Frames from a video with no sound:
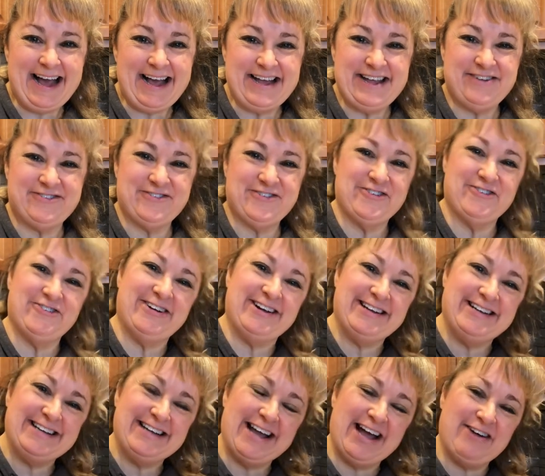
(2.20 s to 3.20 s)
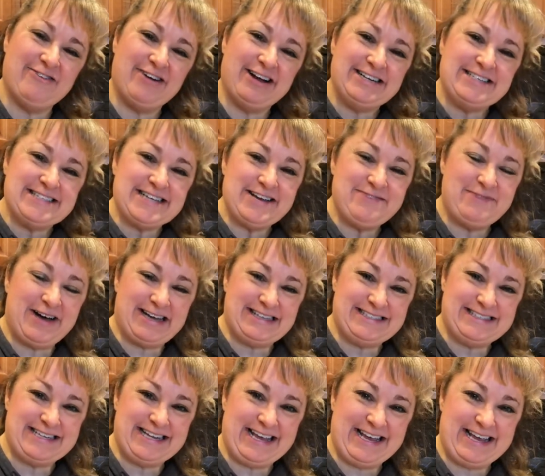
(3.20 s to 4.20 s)
everyone, I wanted to come on
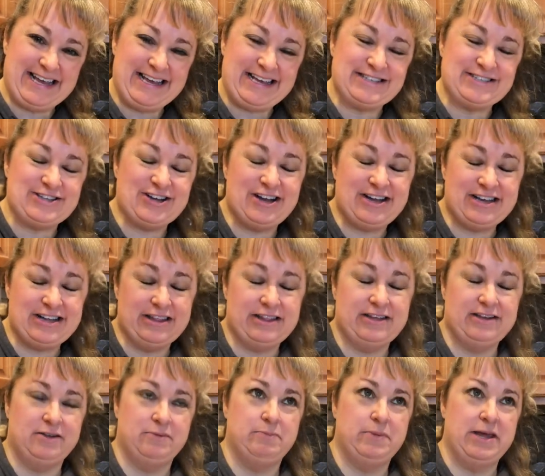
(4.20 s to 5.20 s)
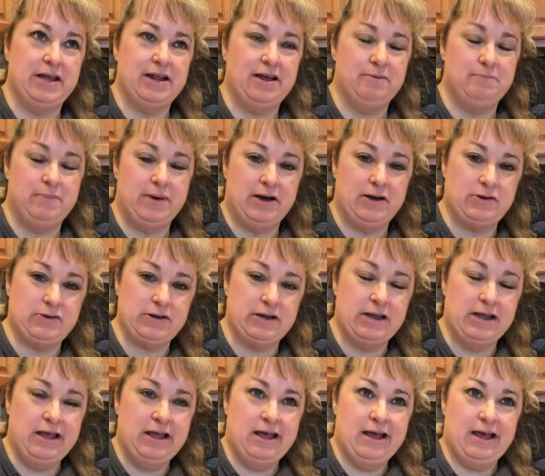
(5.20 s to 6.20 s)
today and talk a little bit about
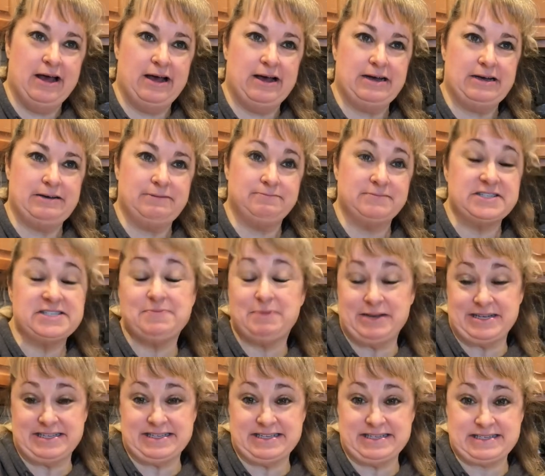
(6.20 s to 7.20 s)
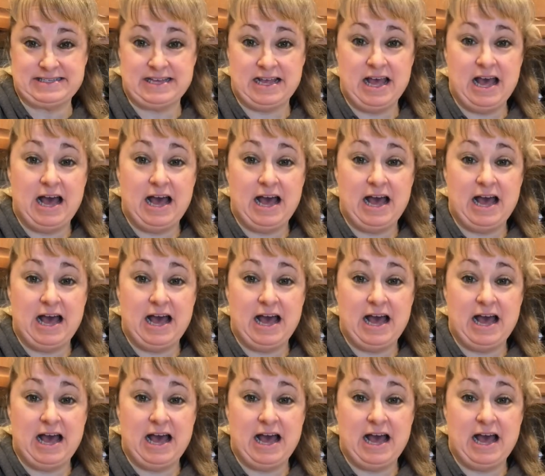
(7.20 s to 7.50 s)
spices.